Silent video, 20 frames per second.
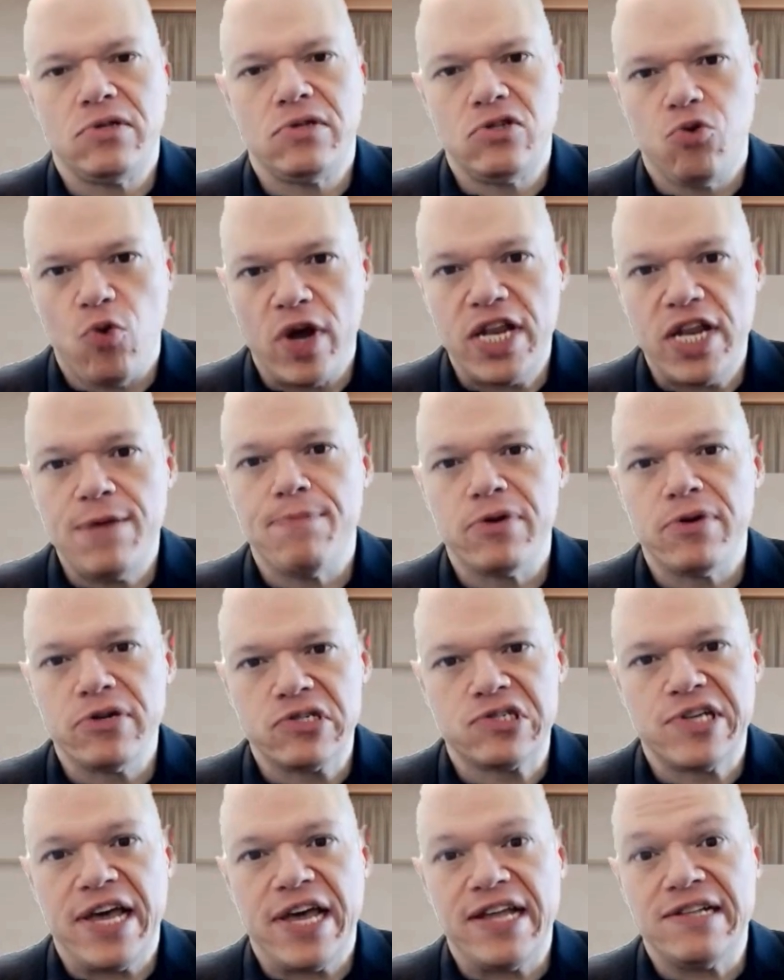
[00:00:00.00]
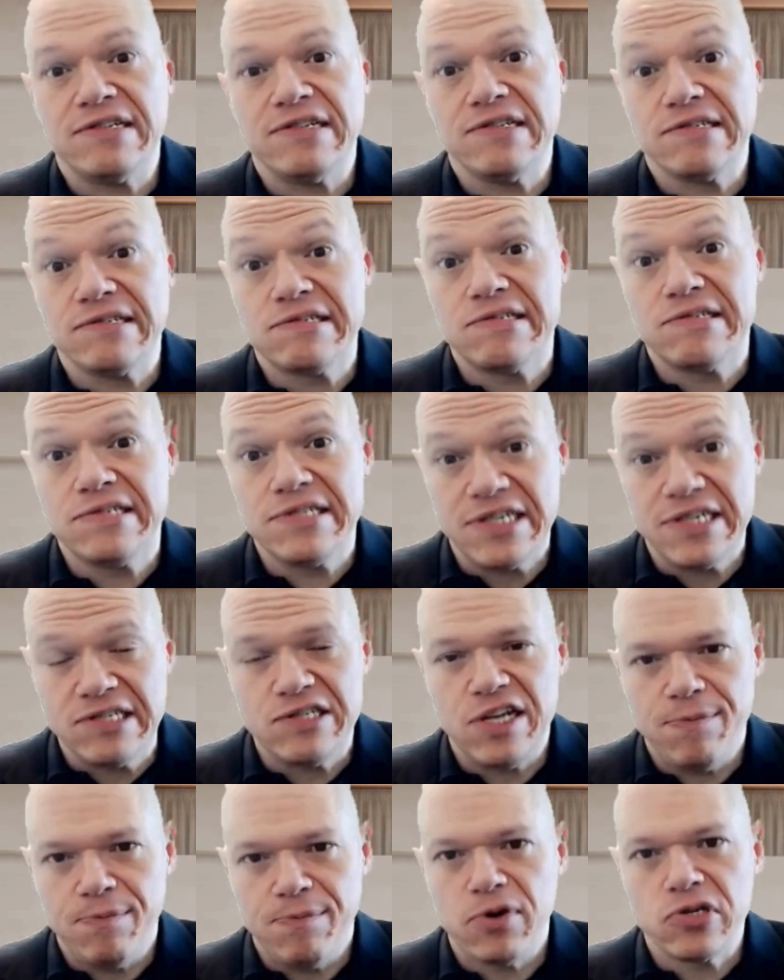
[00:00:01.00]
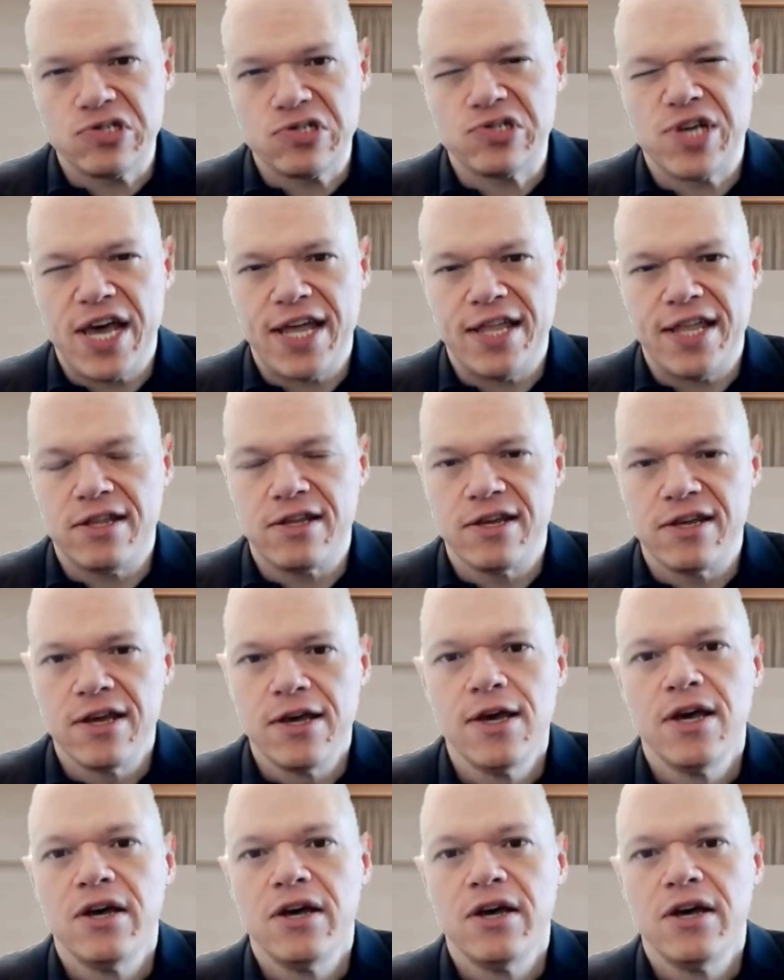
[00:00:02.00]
20%, 60%.